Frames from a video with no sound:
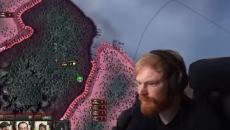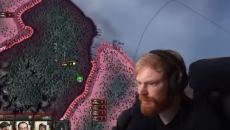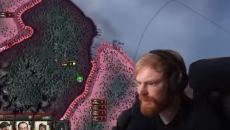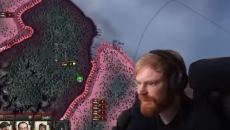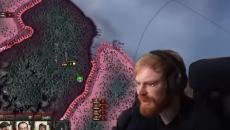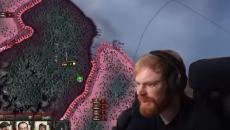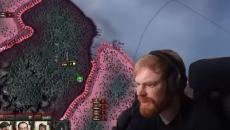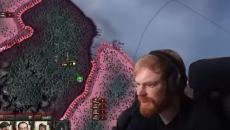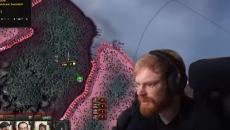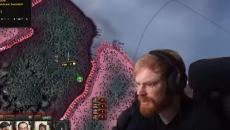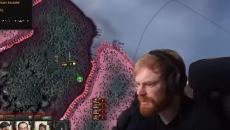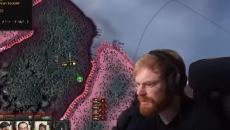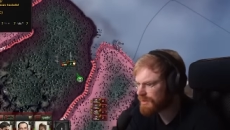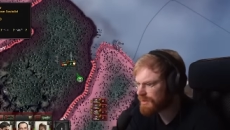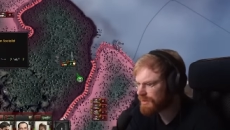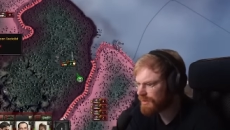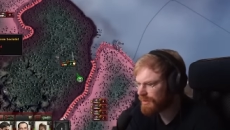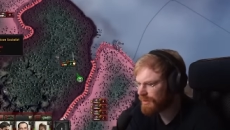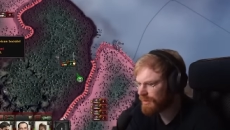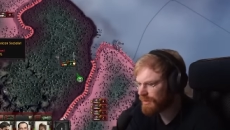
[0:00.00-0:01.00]

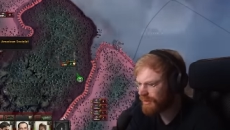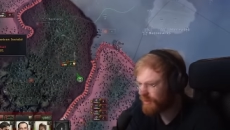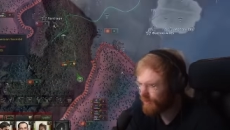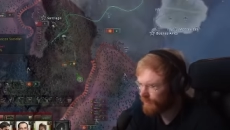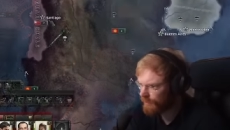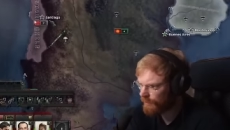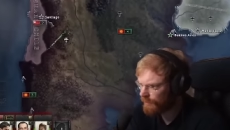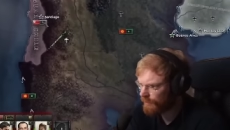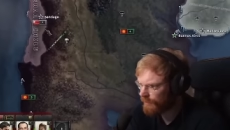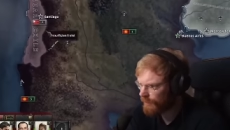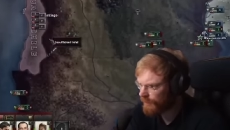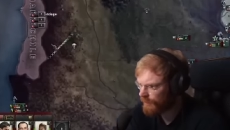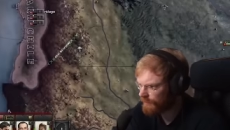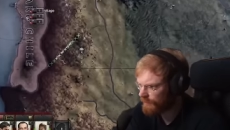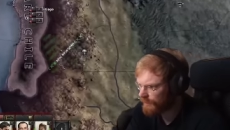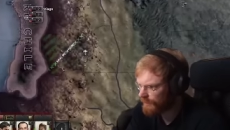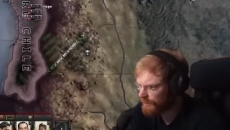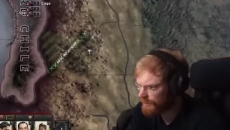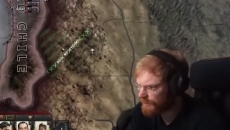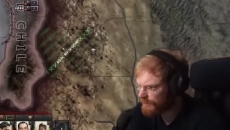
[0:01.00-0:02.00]
Please. Did I
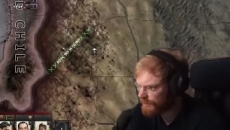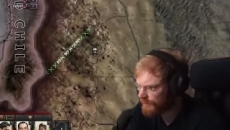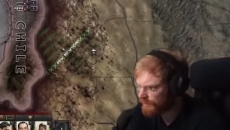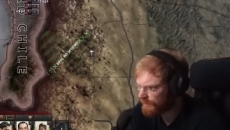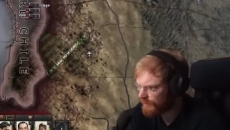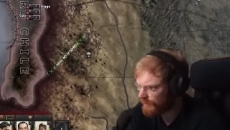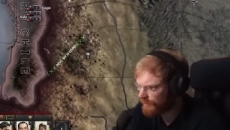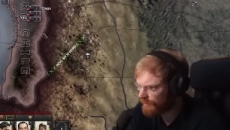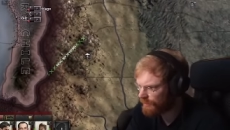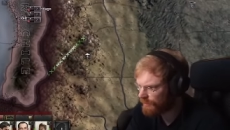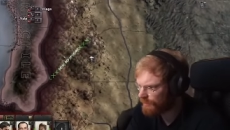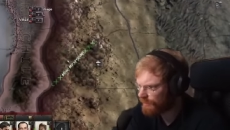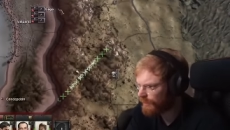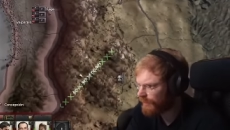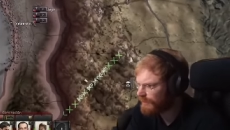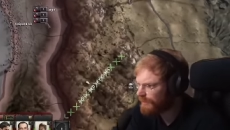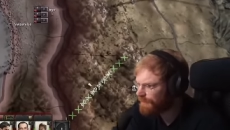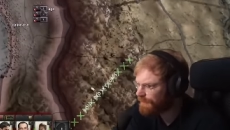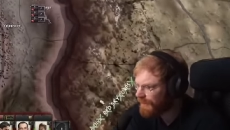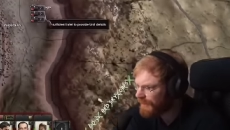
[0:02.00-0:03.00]
take this shit down? Why
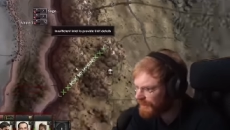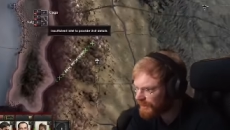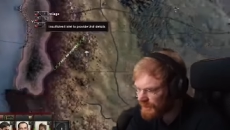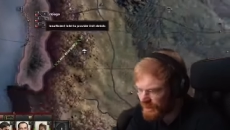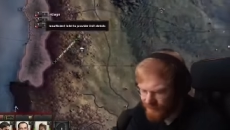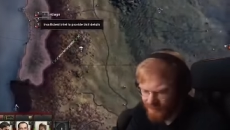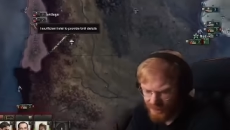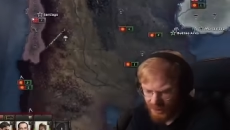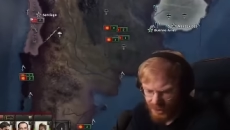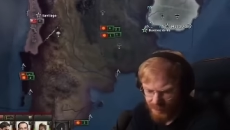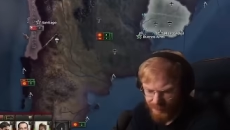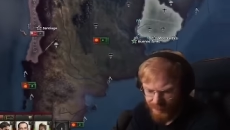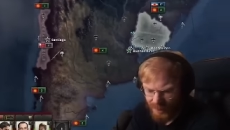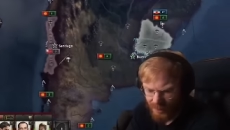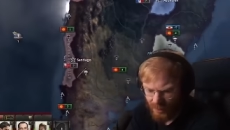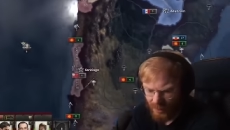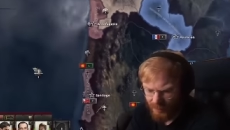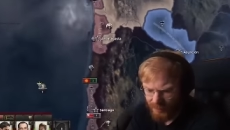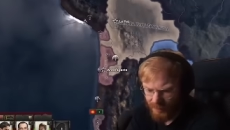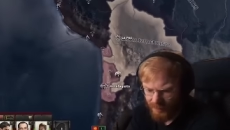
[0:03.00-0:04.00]
the fuck does he have such a big
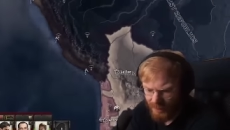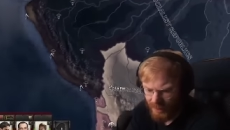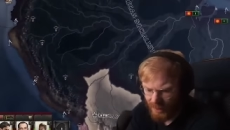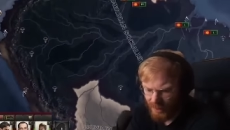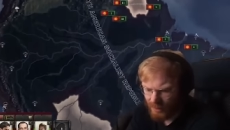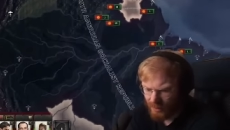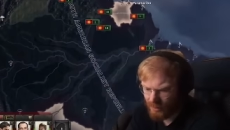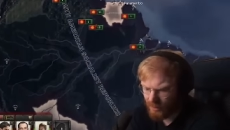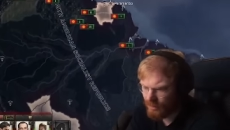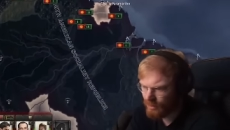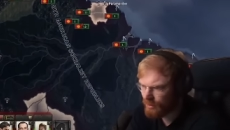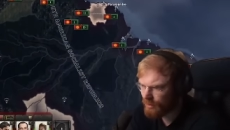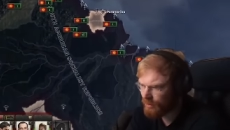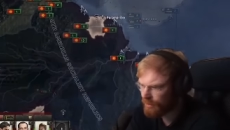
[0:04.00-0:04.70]
army, man?